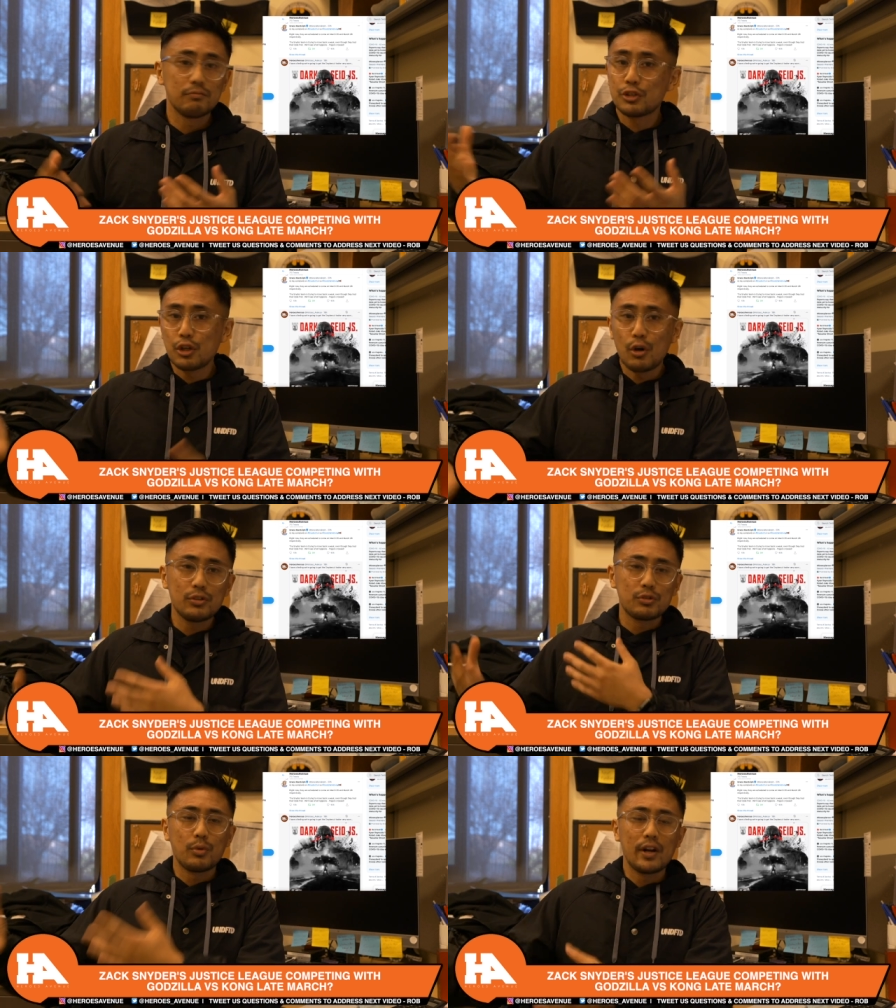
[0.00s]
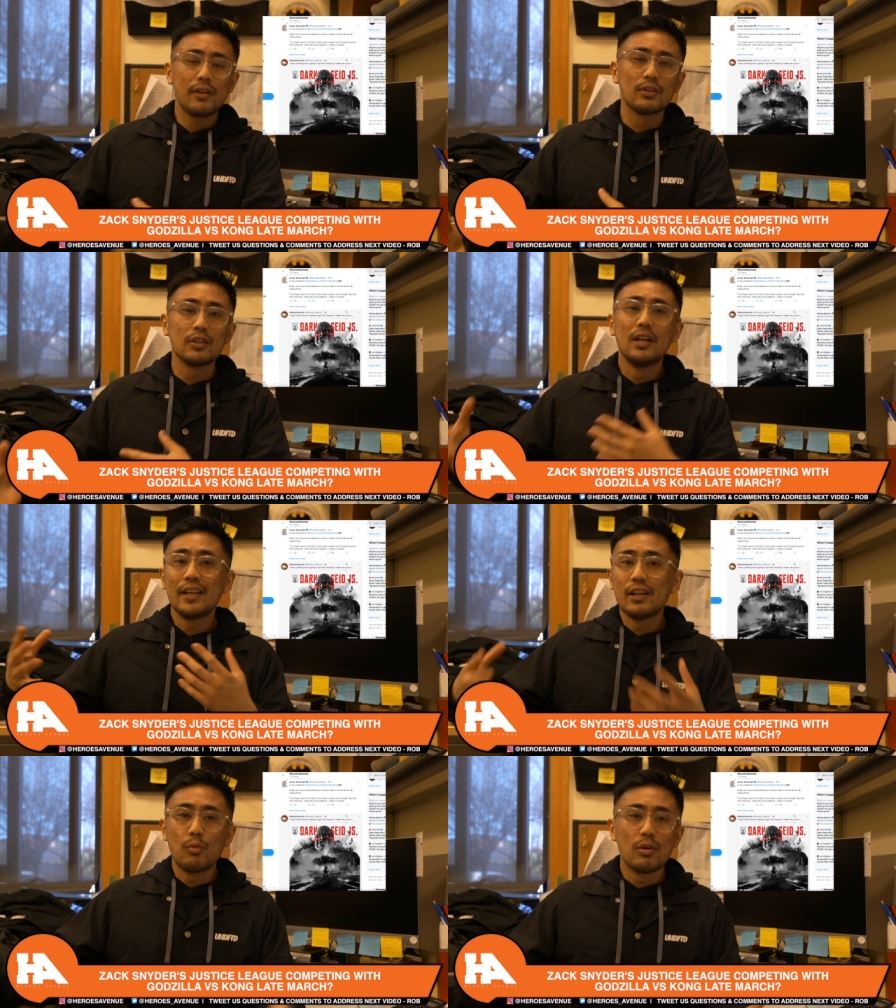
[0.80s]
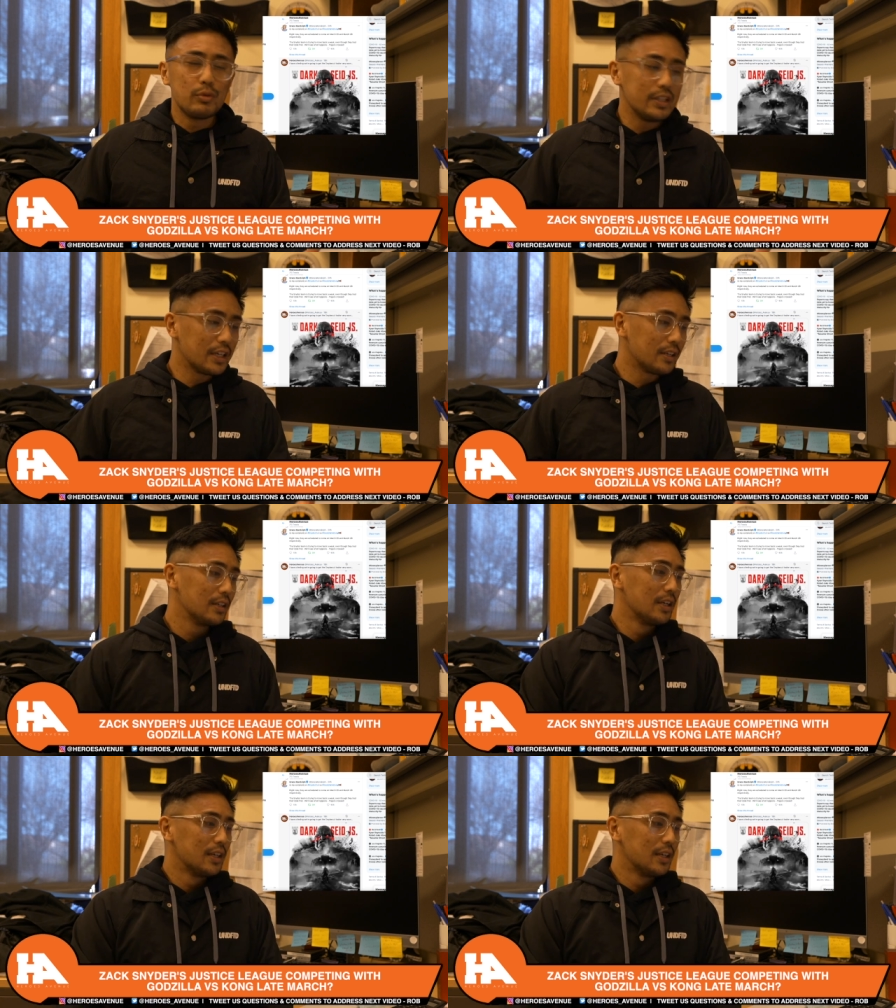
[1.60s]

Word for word: shows, whatever, in one weekend.